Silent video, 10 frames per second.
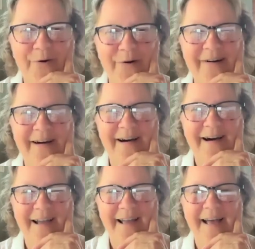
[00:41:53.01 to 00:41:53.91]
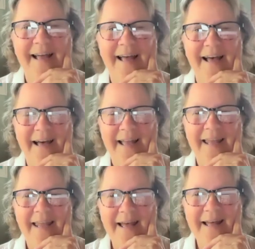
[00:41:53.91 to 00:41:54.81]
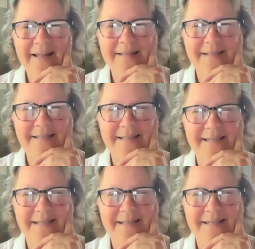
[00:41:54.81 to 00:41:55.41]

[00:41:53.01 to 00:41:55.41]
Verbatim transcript: in itself and it